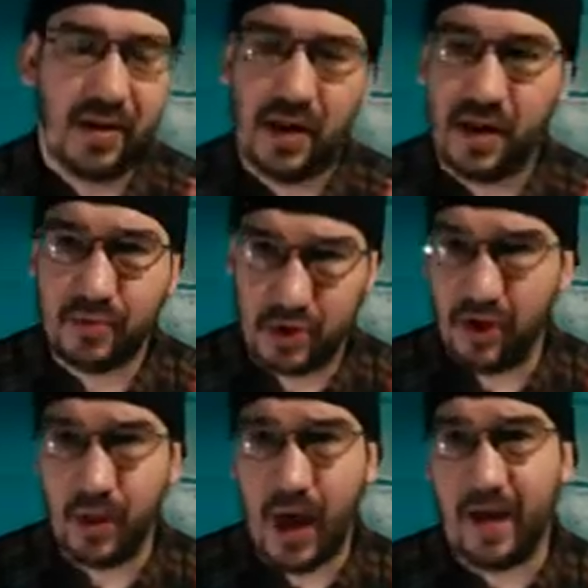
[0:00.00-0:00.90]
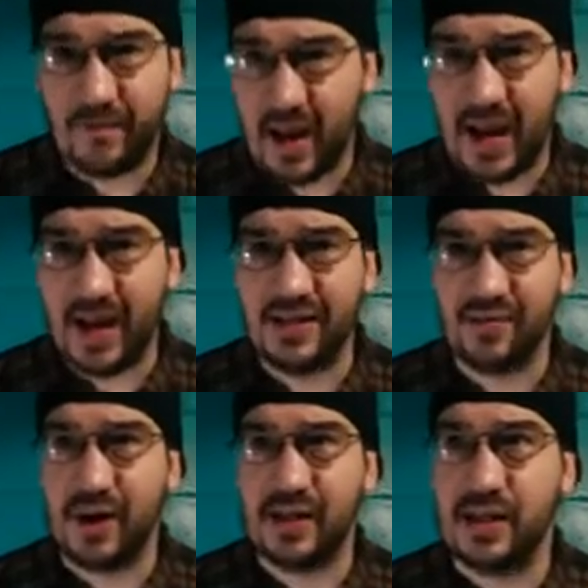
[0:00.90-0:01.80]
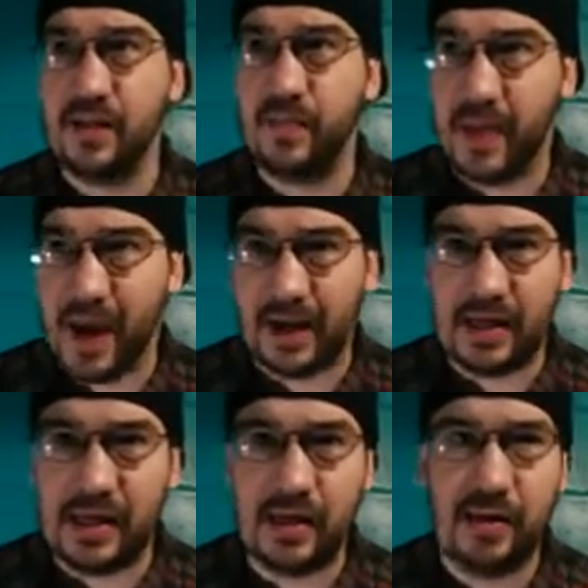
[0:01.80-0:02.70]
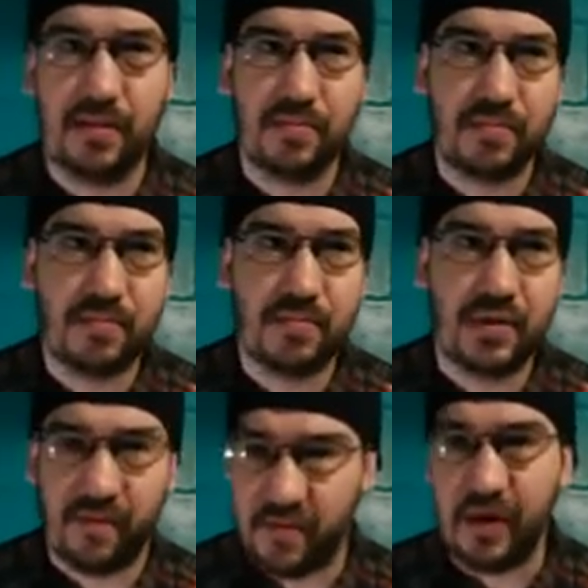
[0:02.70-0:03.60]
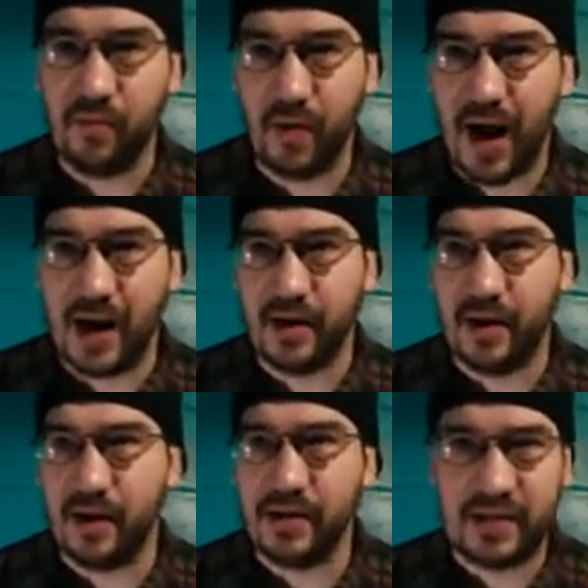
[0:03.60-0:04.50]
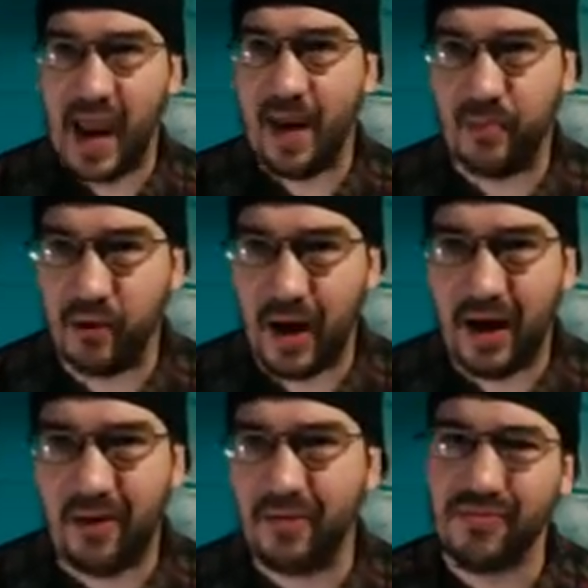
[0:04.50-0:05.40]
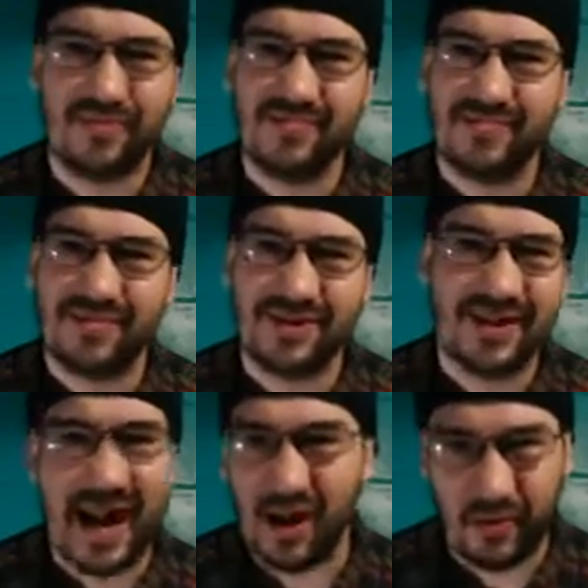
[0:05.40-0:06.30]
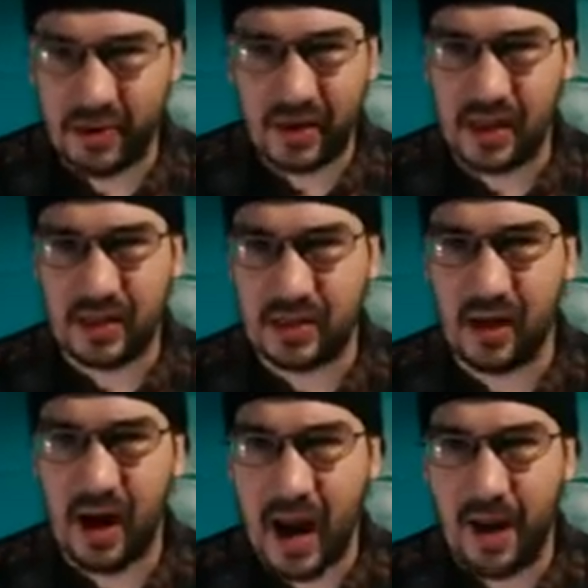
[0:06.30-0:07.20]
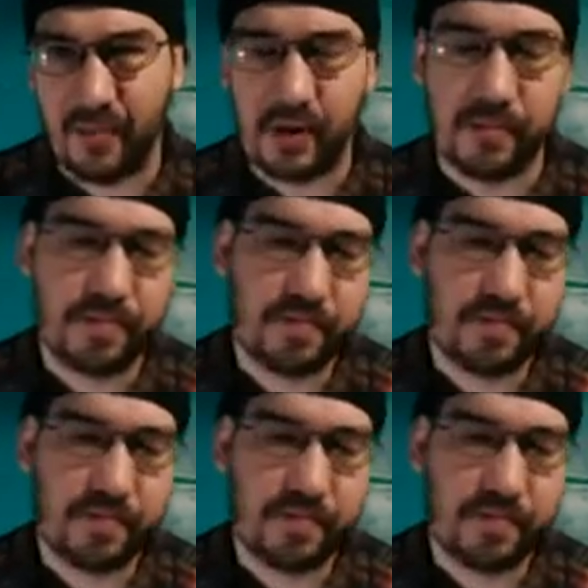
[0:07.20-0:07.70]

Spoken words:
I'm sure a lot of fans want to see Becky defeat Ronda and tap her out. I don't think that's going to happen.